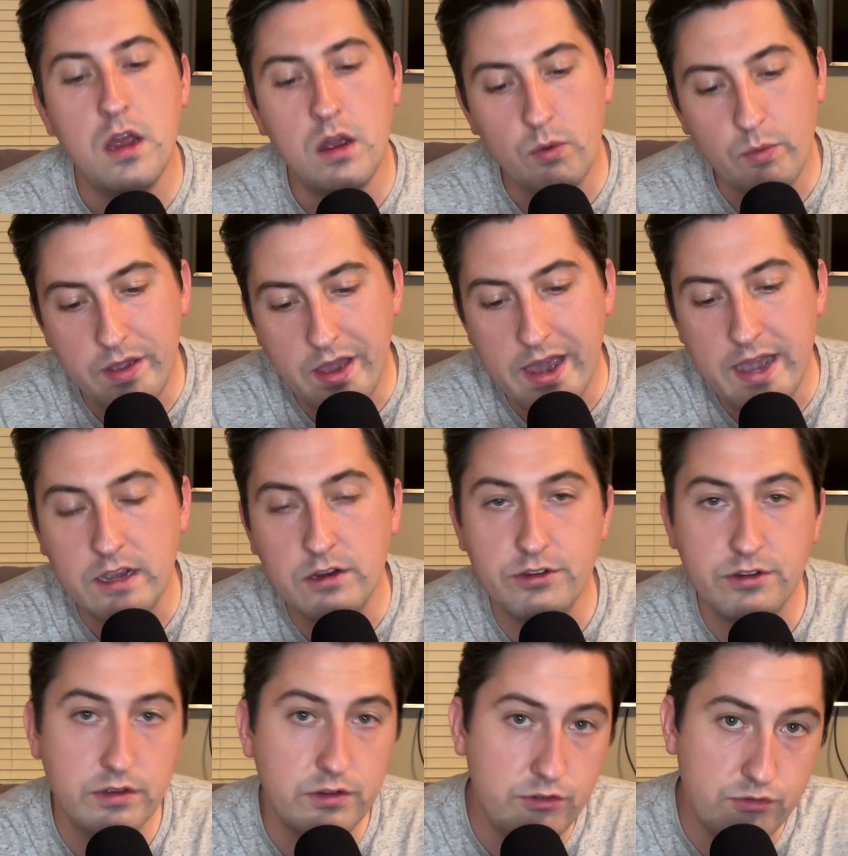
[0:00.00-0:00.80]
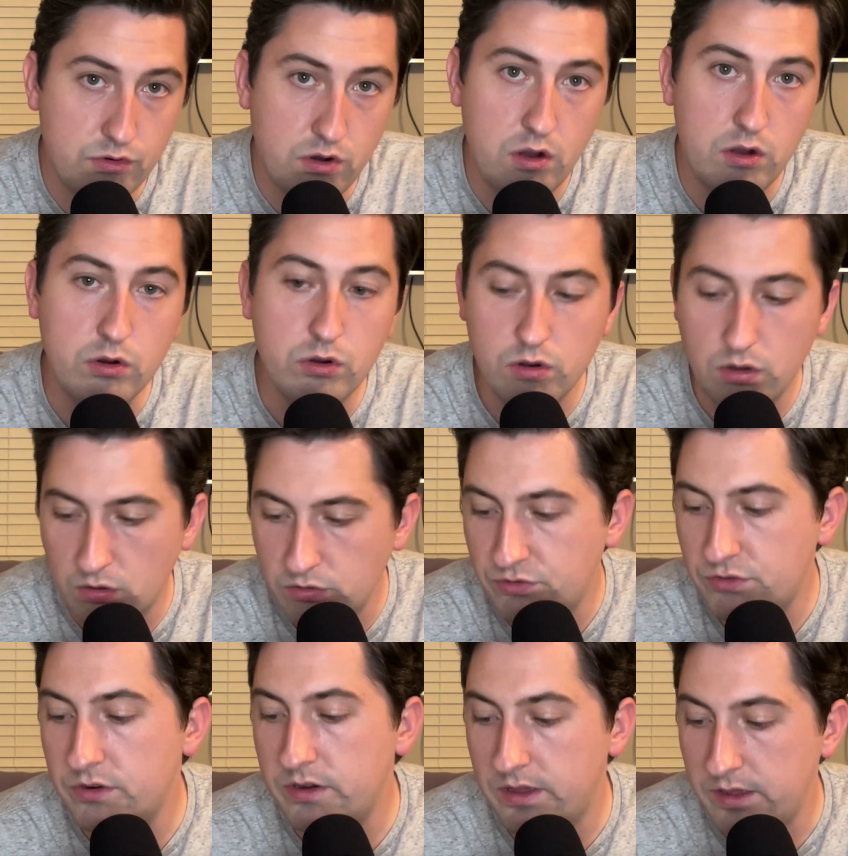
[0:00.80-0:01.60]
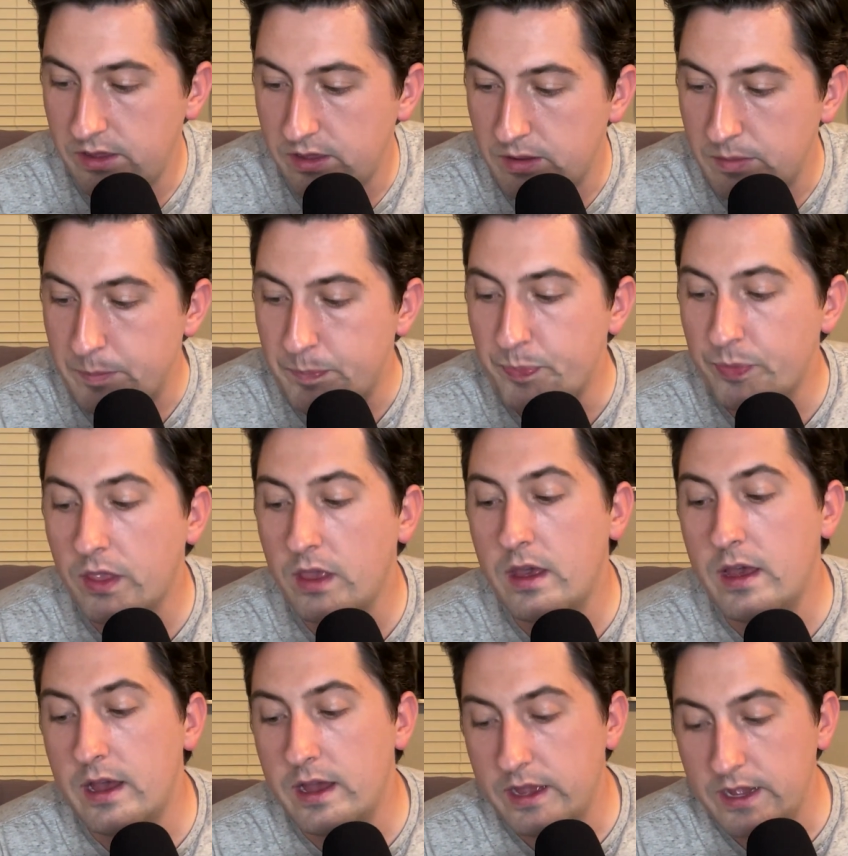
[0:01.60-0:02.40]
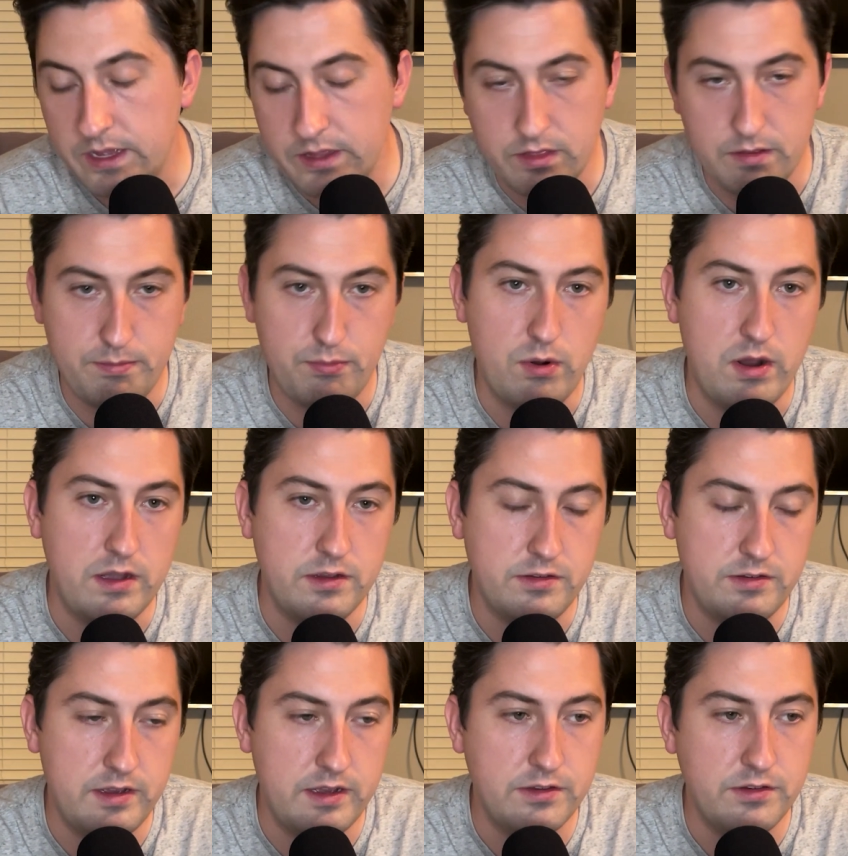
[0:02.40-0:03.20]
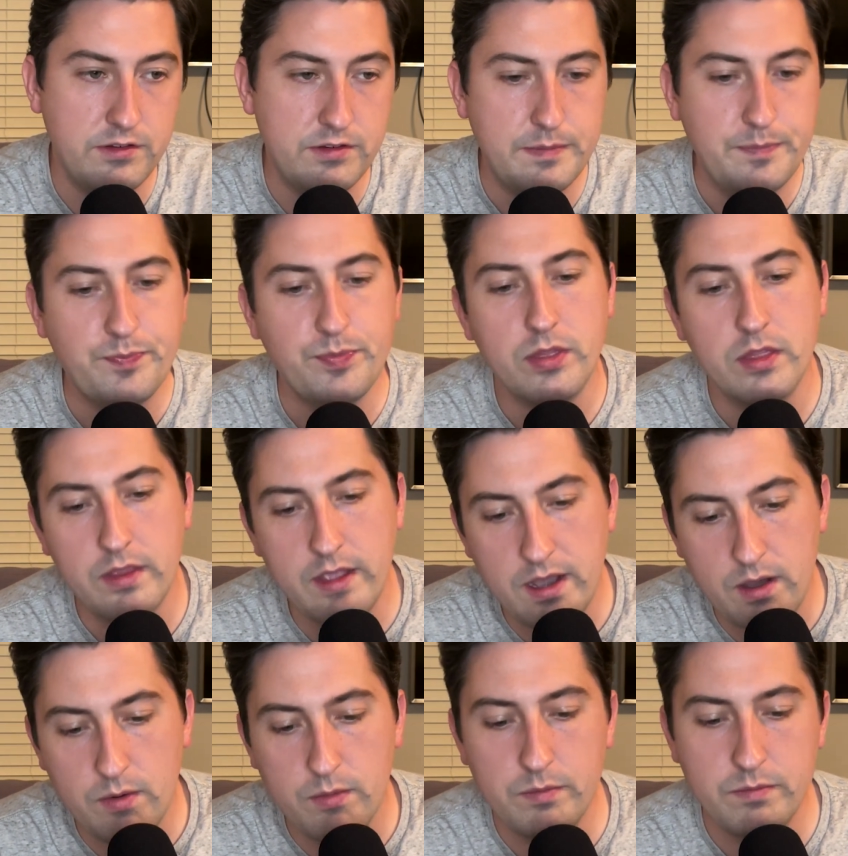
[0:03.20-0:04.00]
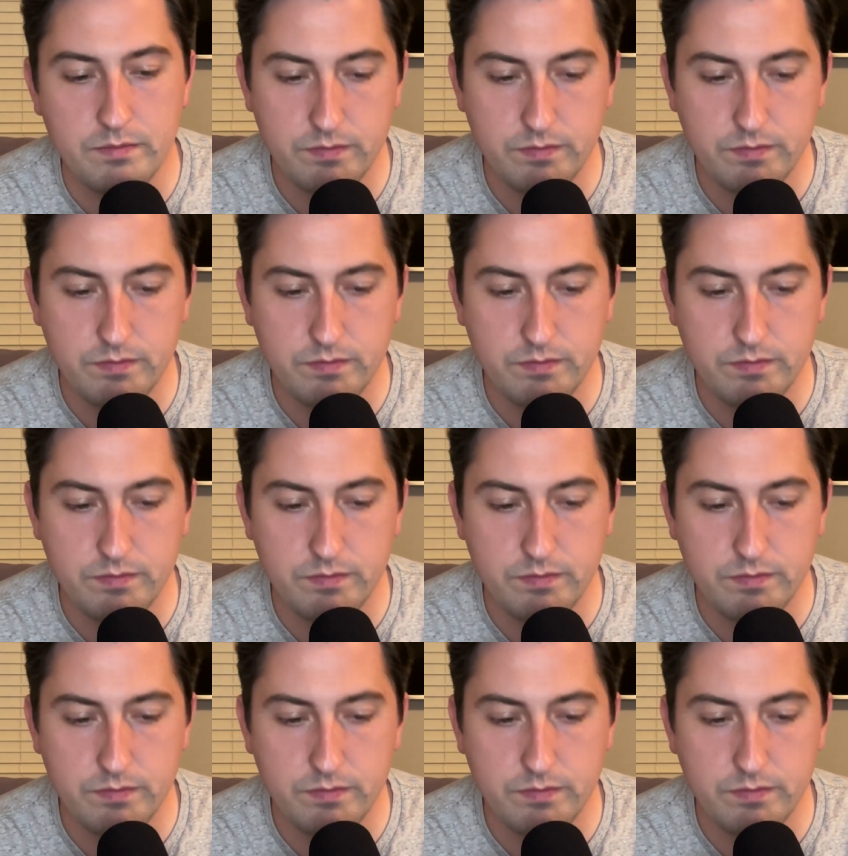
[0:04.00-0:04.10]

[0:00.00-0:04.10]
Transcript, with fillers: we actually draw closer to him in the process. Now,